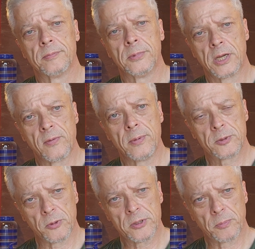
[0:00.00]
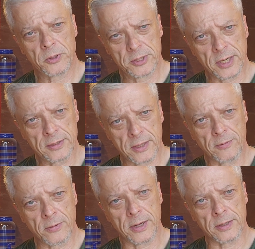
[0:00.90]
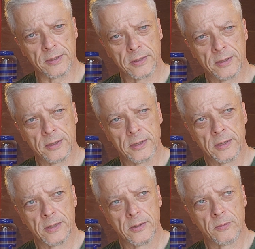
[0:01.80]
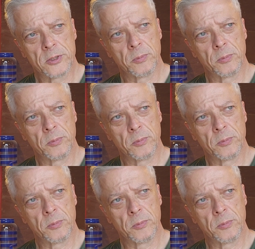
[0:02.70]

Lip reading: The government is supposed to protect that right, which